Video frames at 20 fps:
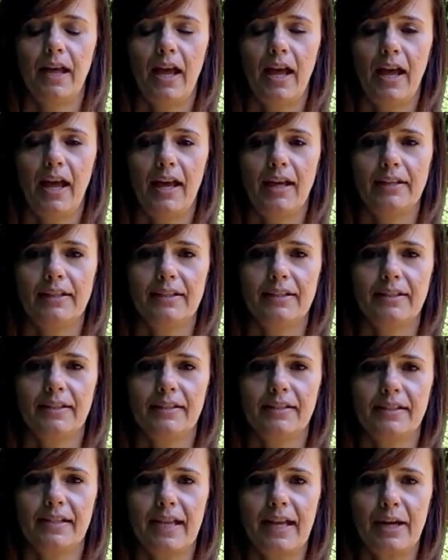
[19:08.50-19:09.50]
And it's a
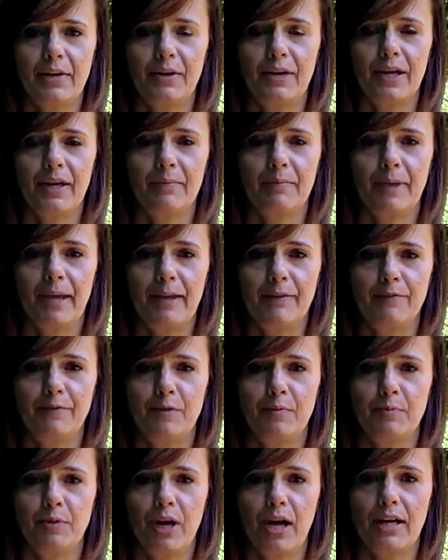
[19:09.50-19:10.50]
scary and painful
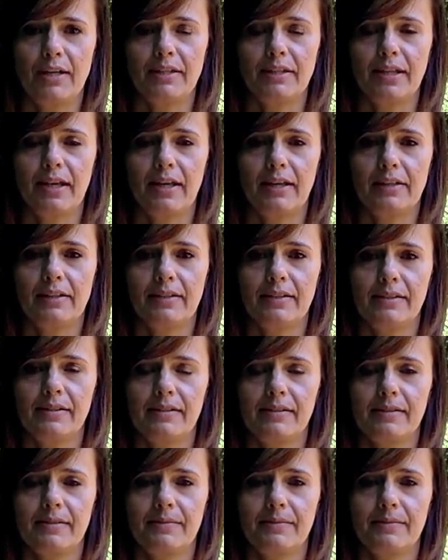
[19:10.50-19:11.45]
process.